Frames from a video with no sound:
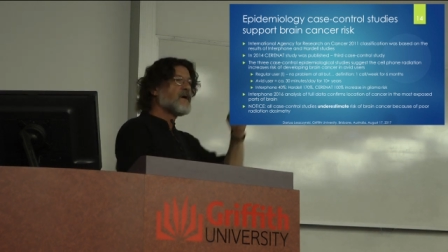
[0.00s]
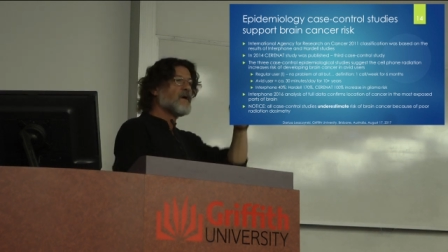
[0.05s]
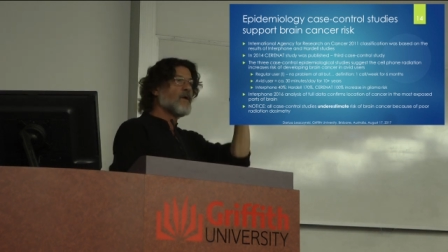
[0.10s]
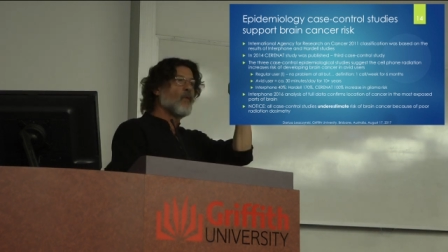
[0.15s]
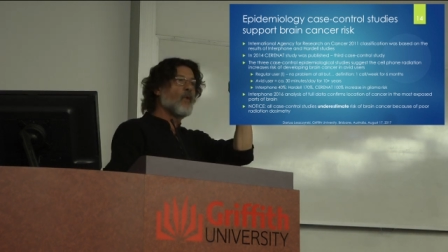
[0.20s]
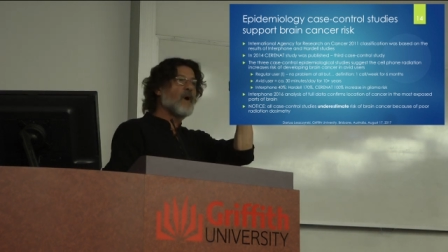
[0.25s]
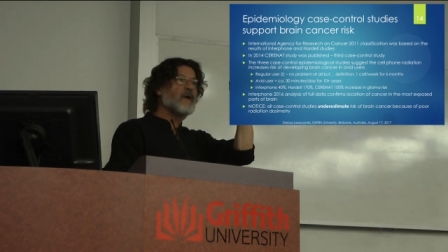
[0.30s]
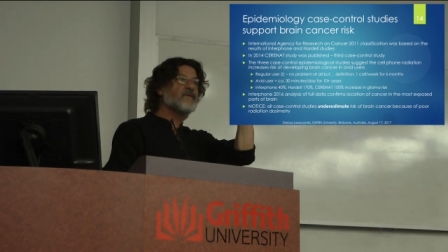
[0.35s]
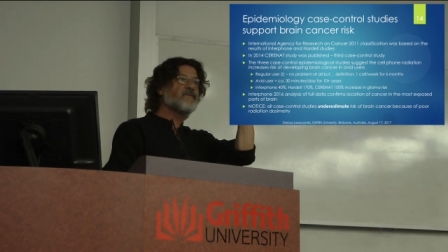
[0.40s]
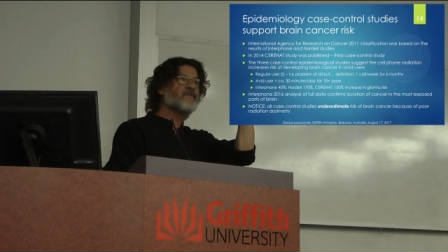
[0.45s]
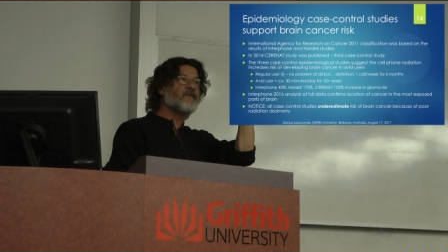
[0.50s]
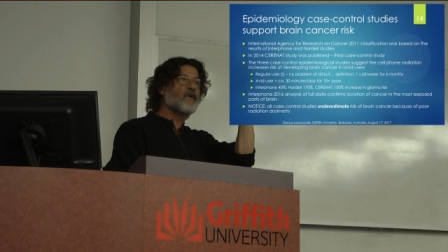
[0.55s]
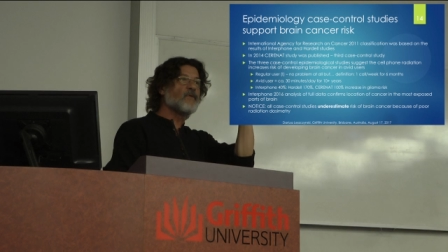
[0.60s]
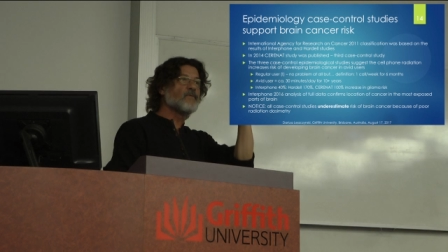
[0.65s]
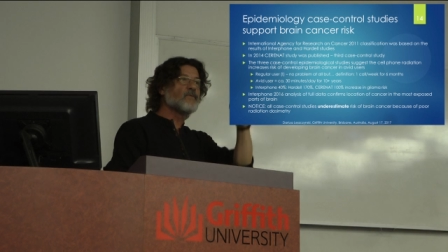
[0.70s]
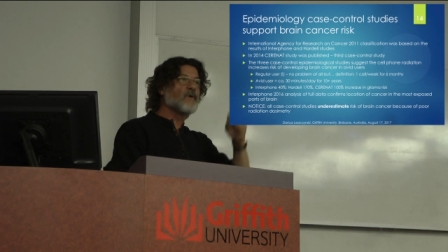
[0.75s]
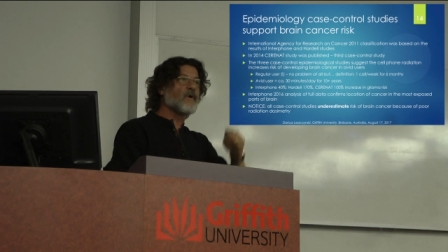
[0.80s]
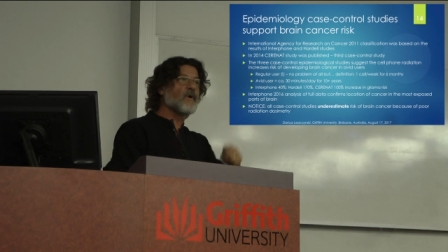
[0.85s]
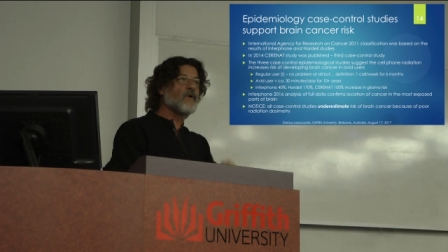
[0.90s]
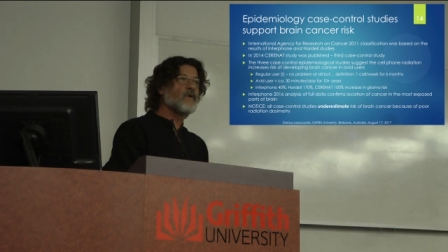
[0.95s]
one phone
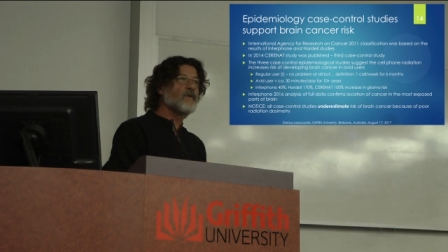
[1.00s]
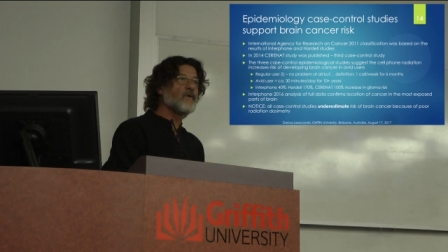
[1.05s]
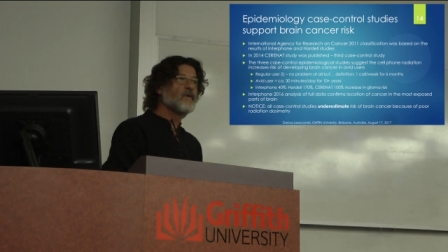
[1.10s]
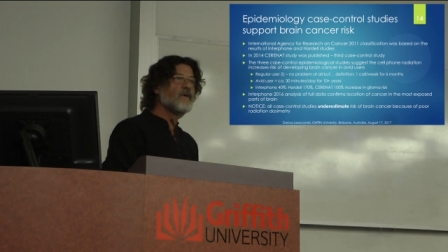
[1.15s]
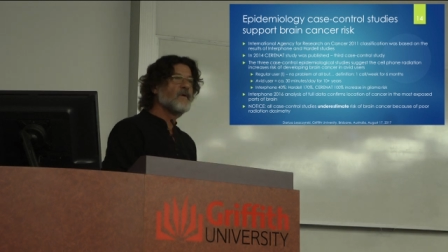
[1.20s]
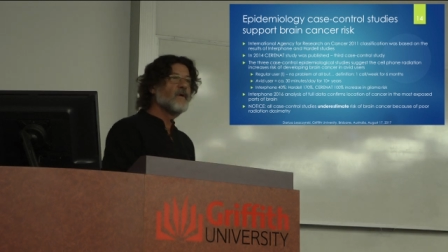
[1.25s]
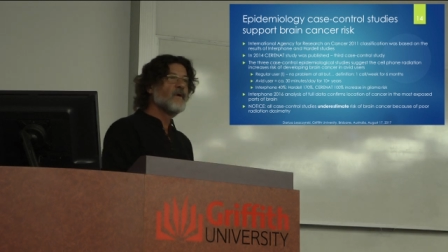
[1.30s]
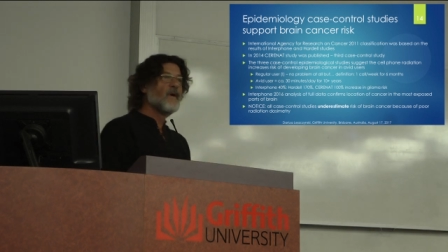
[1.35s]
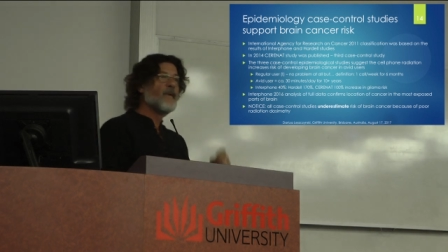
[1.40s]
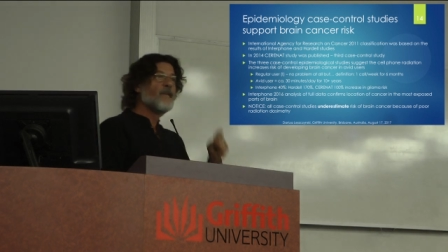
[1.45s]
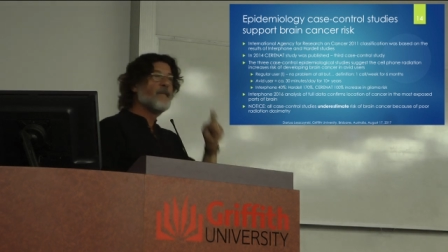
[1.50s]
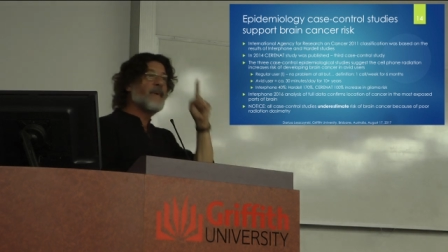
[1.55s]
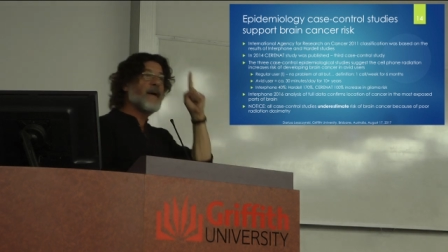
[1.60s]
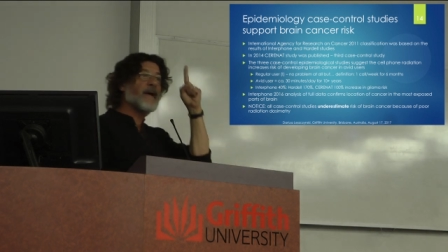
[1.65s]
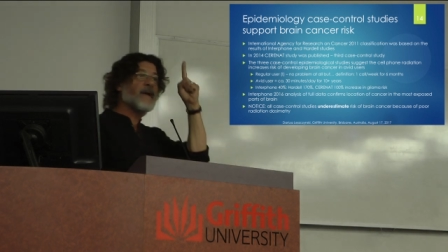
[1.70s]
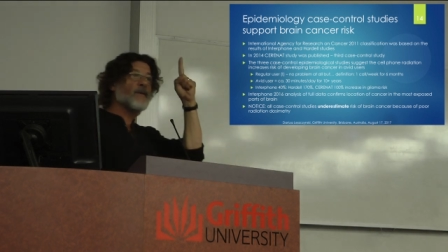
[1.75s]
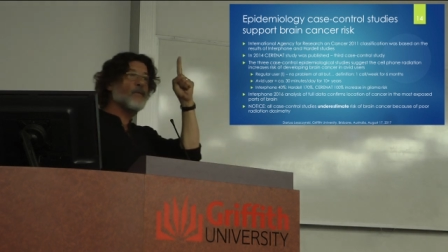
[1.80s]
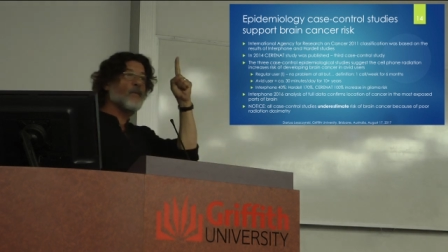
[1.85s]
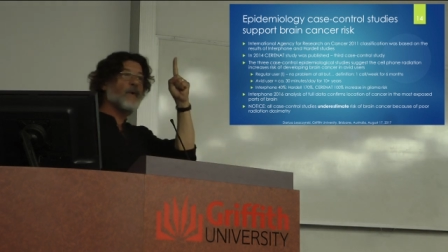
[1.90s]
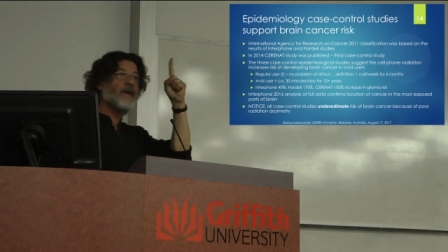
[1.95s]
call per
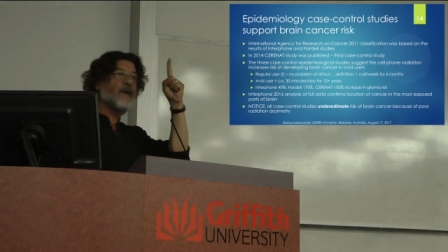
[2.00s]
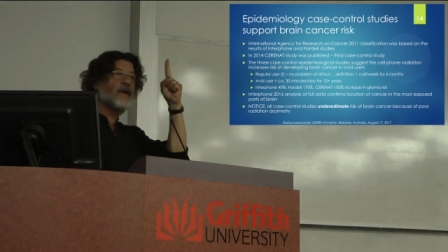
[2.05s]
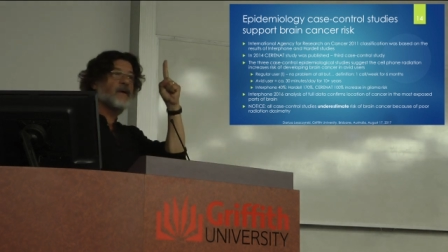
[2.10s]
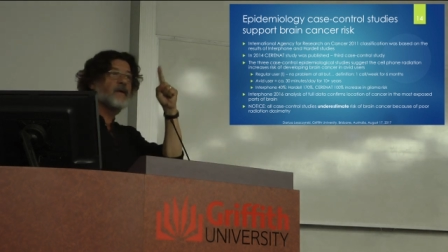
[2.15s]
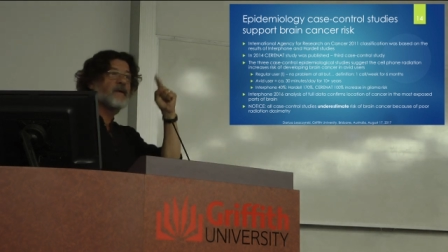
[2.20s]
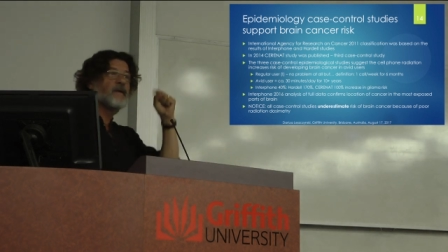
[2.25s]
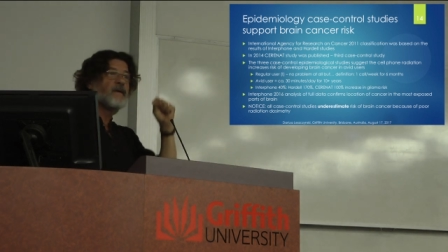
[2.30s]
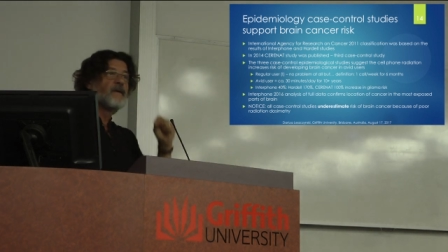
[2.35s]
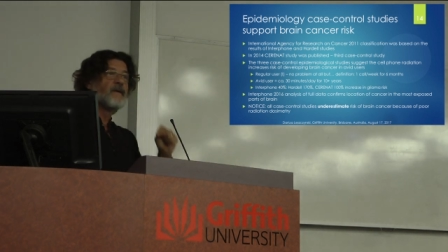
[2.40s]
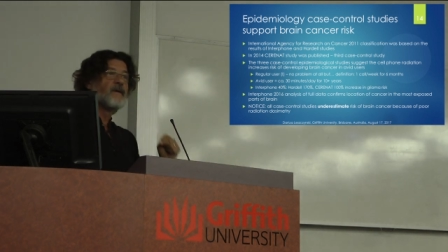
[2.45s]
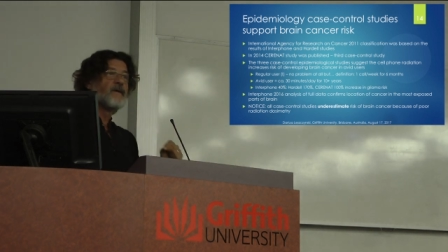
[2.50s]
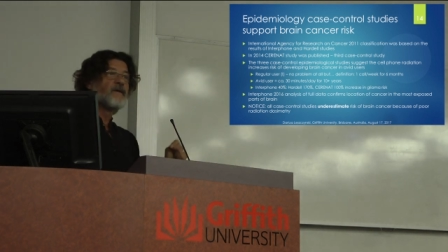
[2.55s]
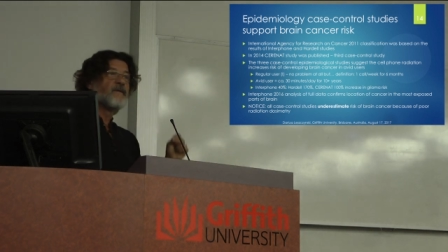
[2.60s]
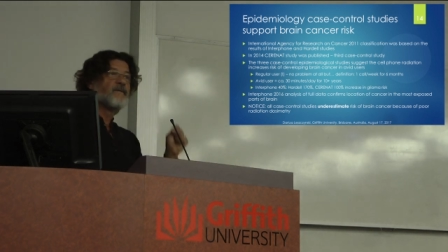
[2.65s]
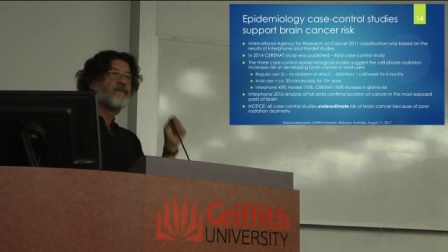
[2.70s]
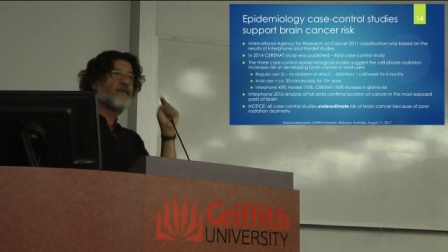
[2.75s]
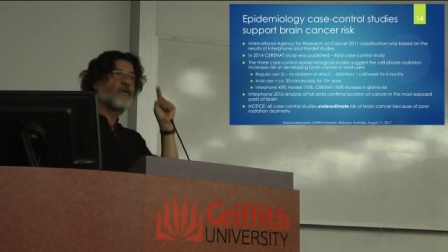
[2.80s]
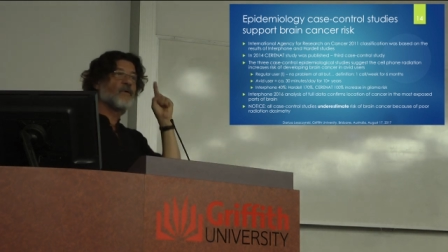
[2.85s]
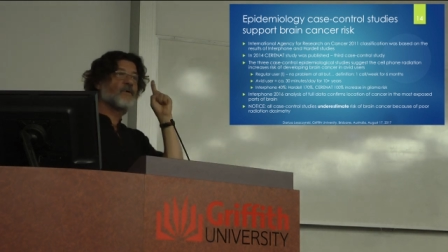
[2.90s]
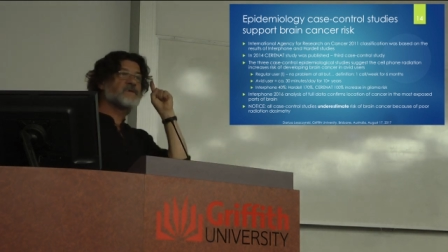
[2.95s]
week
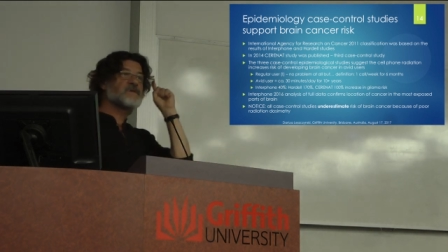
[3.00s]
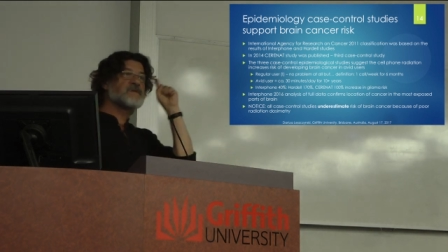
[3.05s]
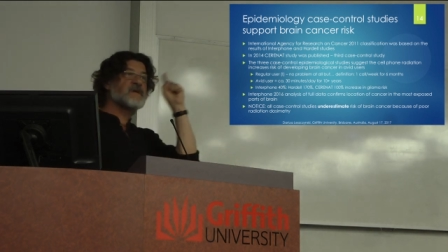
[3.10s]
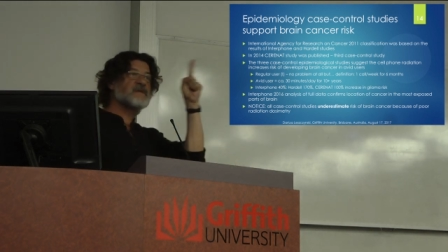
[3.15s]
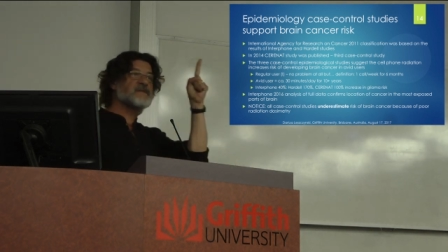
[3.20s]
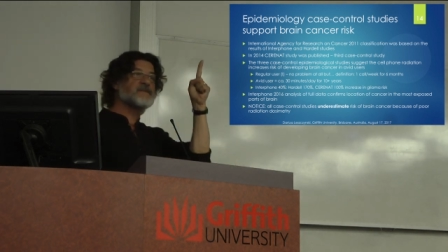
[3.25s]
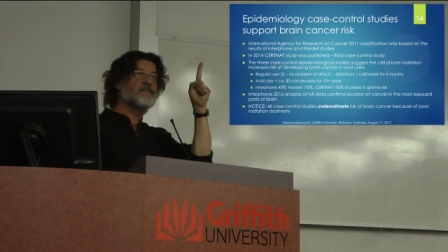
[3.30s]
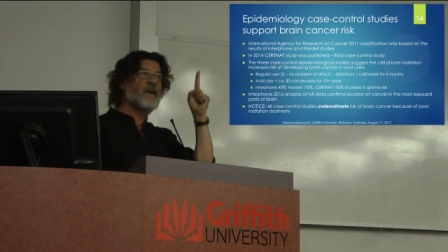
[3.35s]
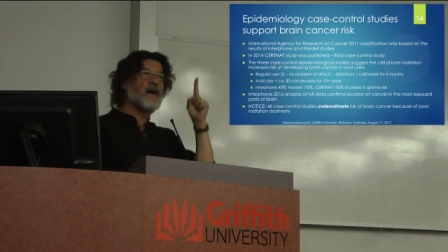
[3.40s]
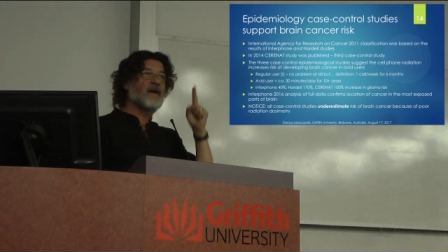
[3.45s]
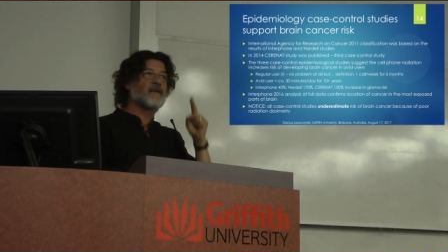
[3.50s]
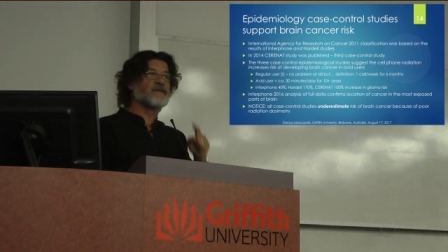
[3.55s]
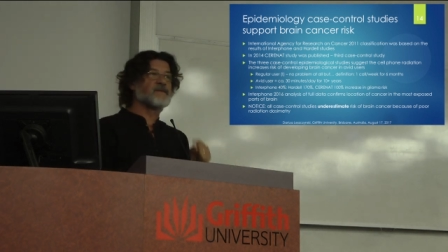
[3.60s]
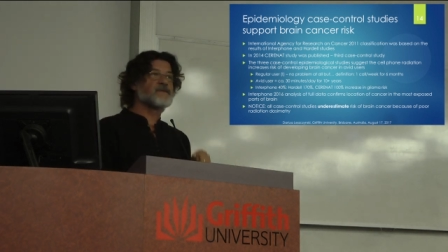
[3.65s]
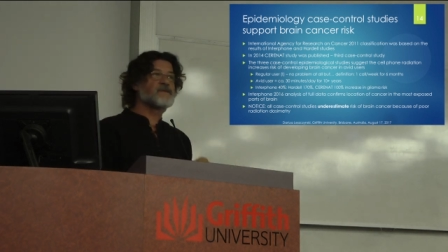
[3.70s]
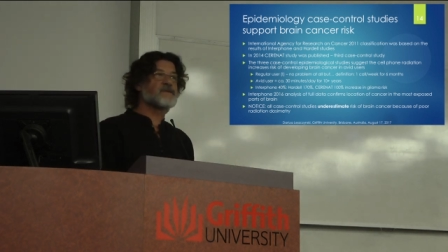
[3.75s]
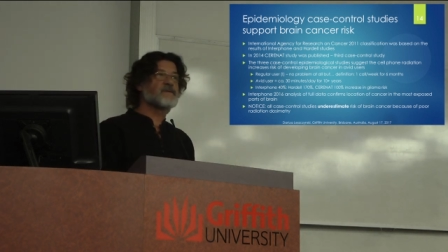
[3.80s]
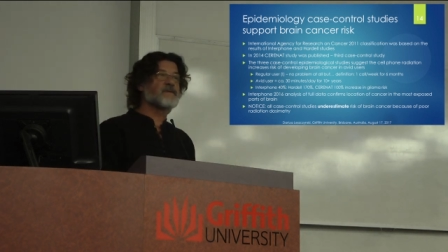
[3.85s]
for six months.